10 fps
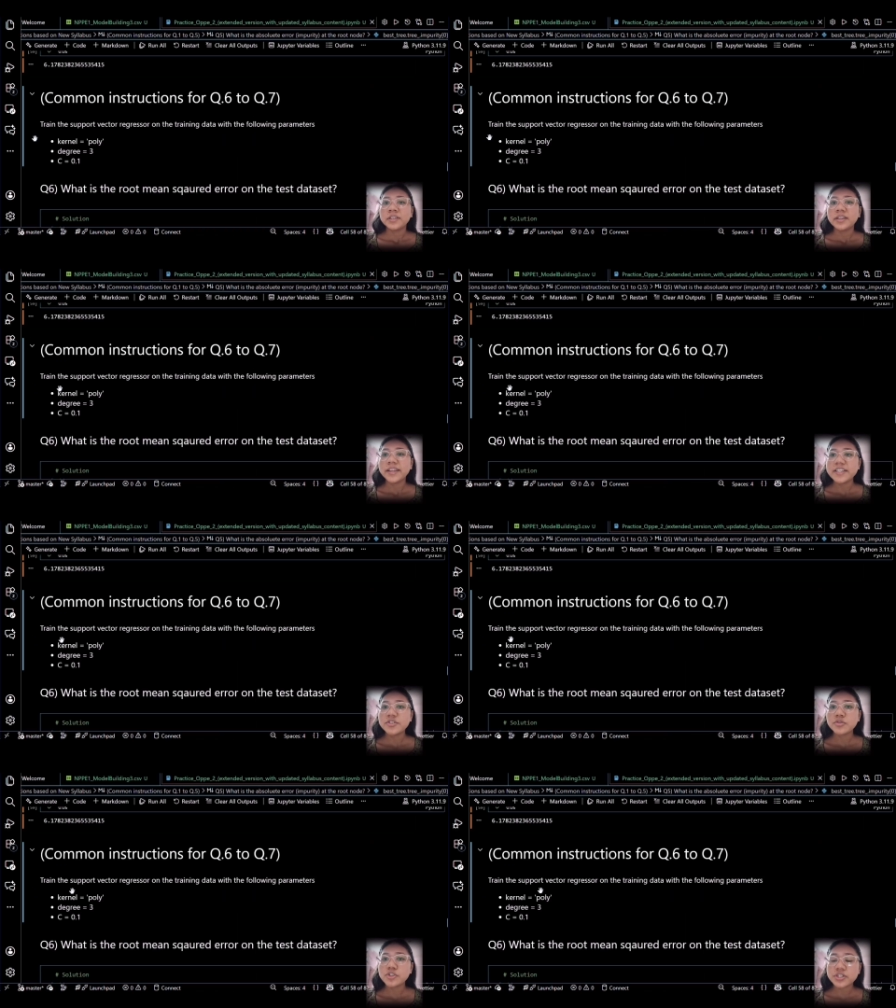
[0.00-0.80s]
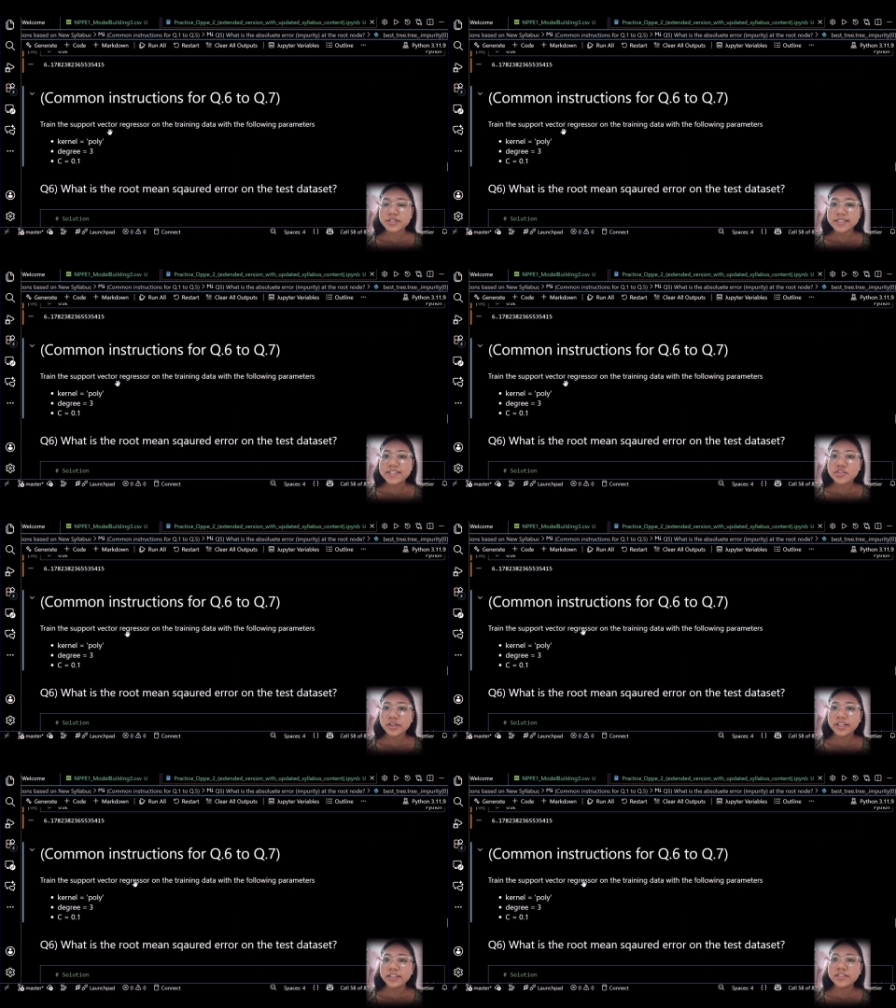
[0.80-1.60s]
Next question is
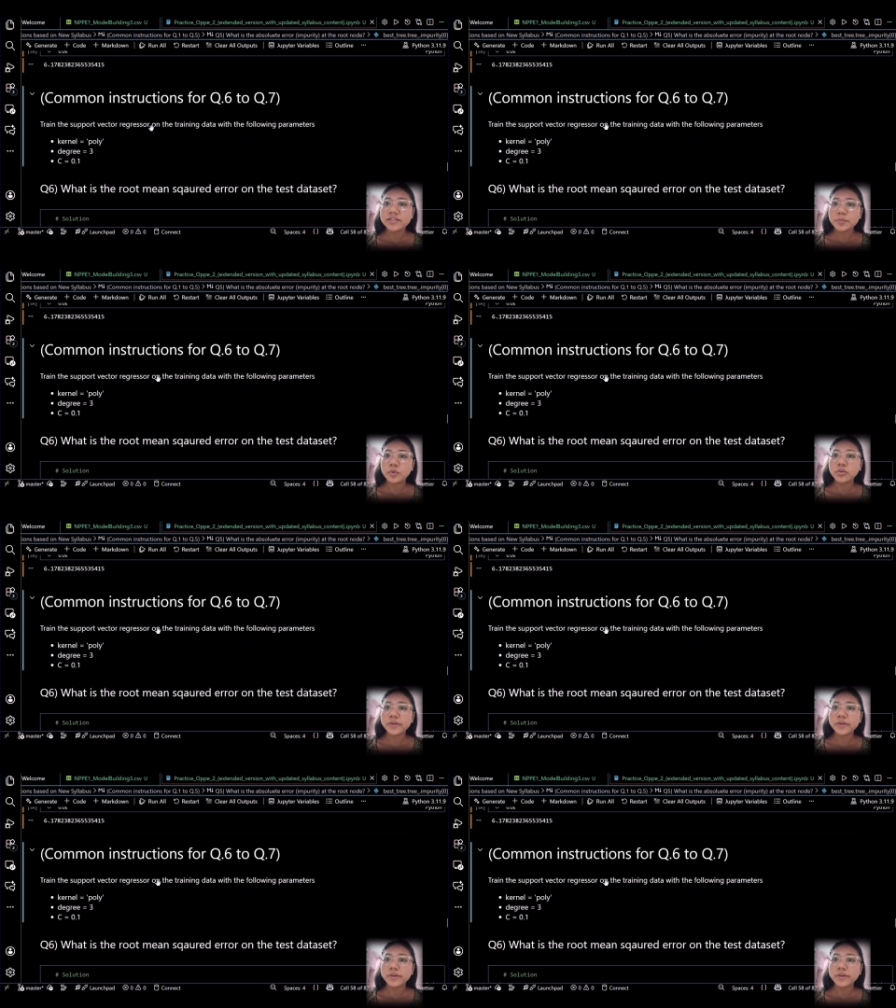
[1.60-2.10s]
train the support